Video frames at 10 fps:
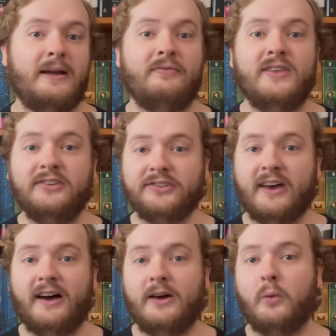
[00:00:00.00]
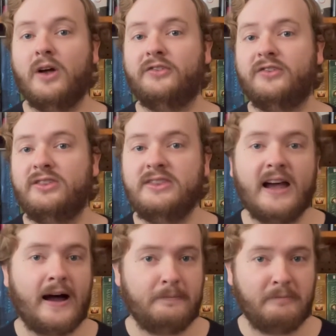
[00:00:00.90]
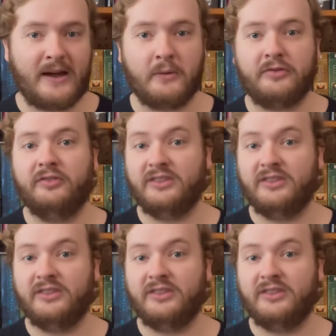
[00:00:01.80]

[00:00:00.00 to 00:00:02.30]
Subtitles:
and this cut was not met with